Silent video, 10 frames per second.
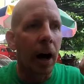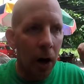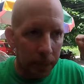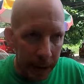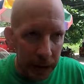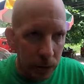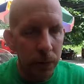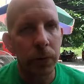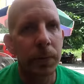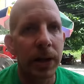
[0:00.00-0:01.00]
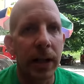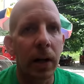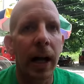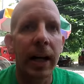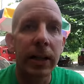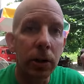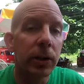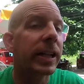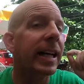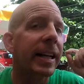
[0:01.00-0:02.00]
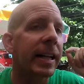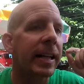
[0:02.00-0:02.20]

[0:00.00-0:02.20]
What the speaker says: On my YouTube channel, I look at